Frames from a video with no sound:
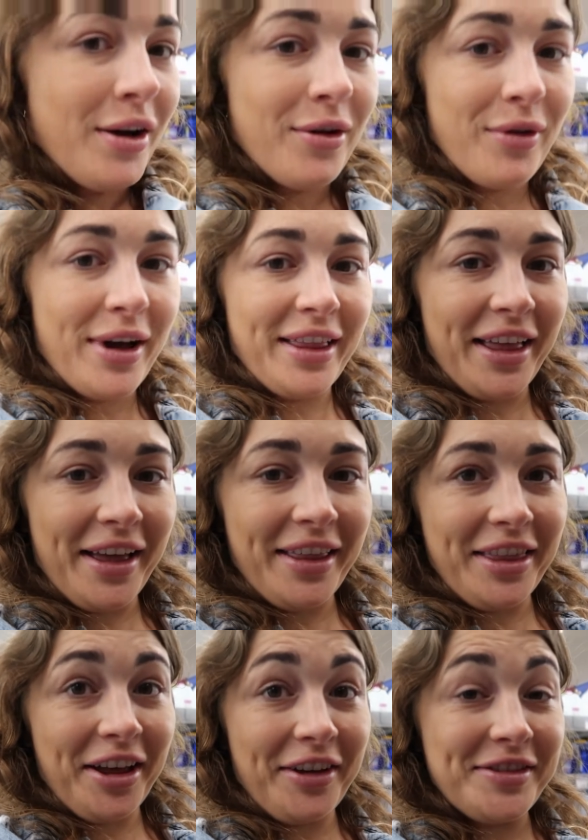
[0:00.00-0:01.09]

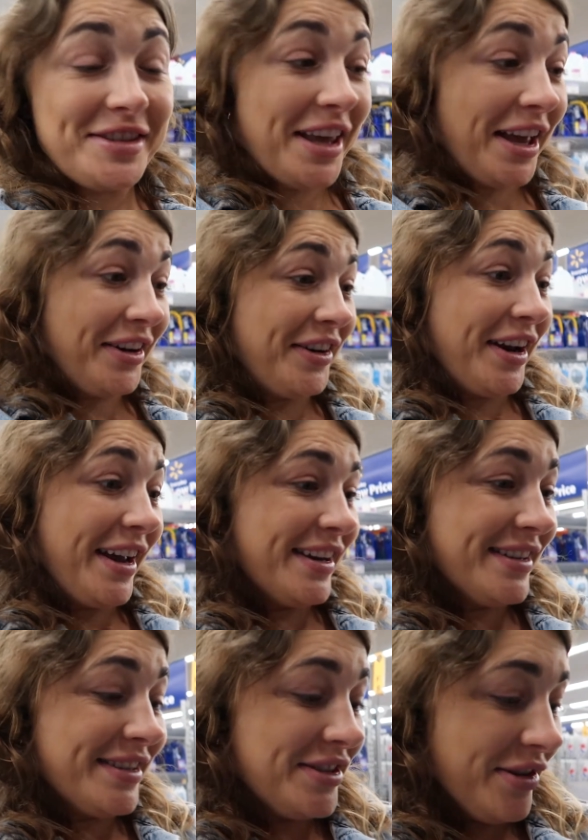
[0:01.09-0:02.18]
Wylea loves Gatorade,
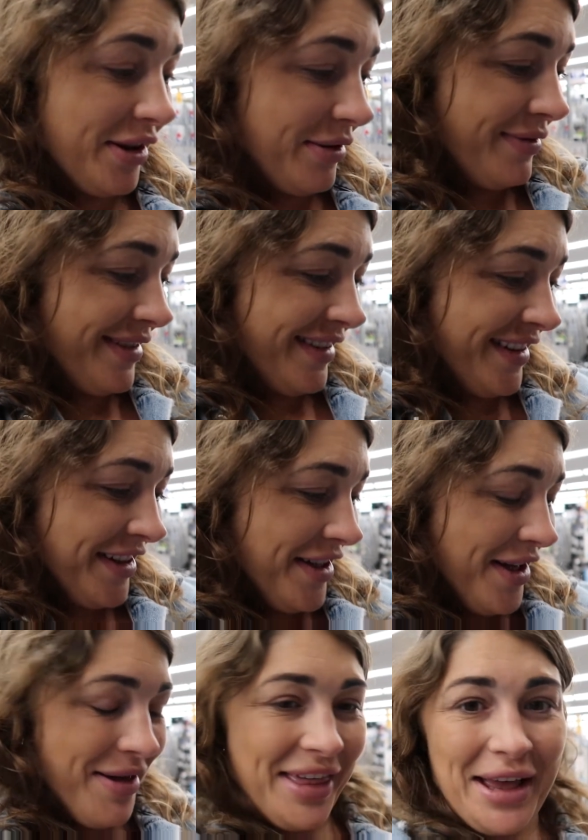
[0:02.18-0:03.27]
so
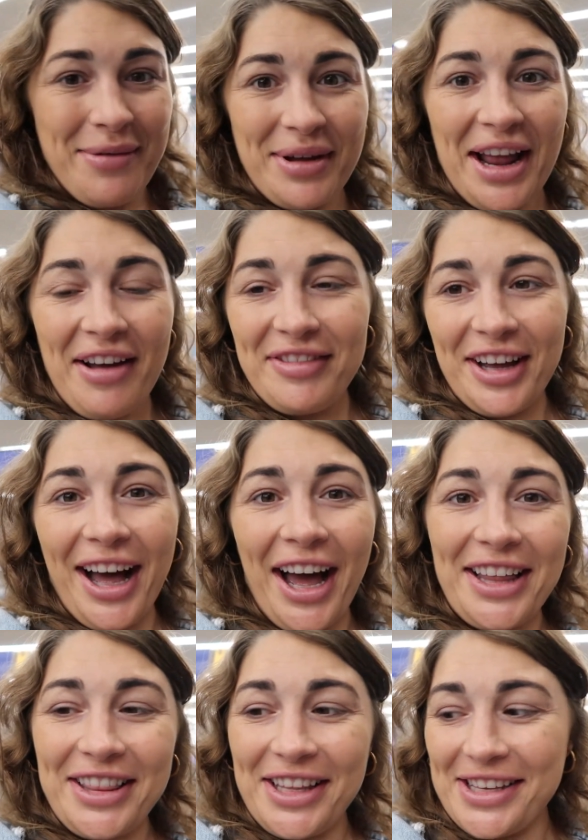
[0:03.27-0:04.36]
I think I'm gonna have to
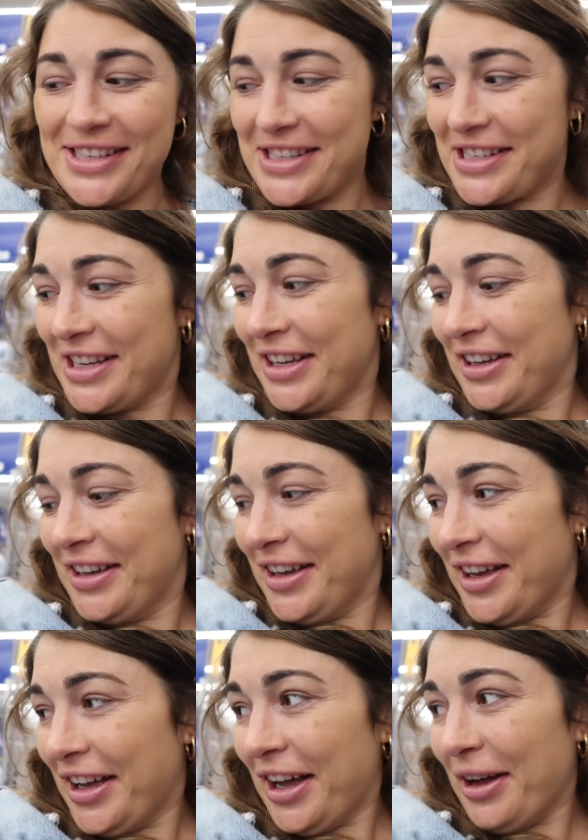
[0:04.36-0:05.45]
hide these
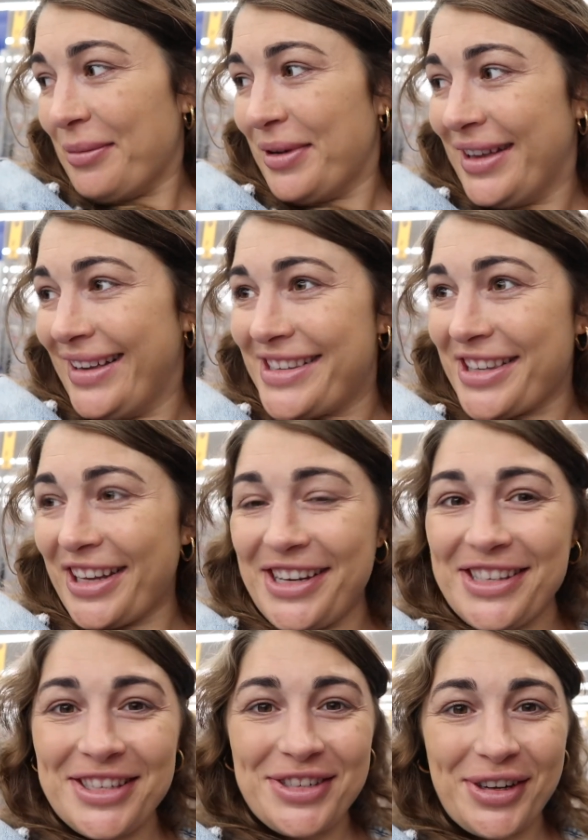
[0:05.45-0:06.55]
so that he
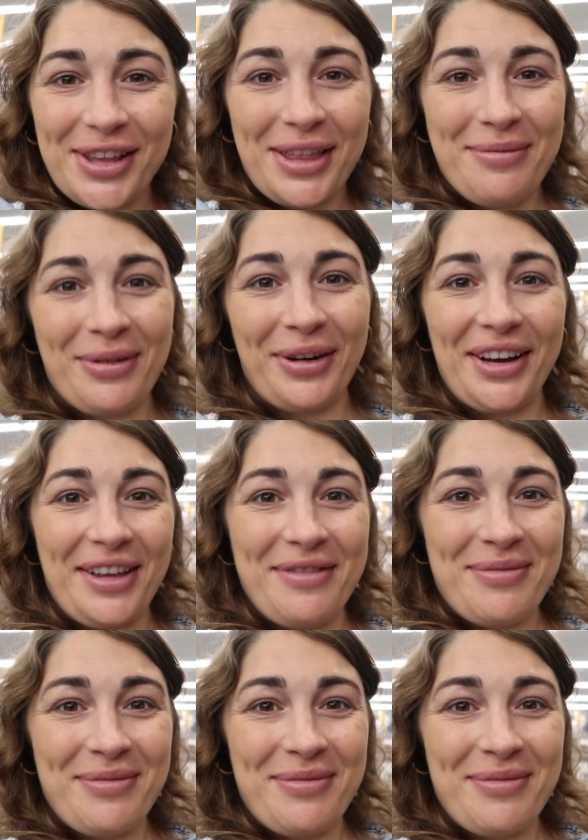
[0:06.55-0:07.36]
doesn't drink them before I give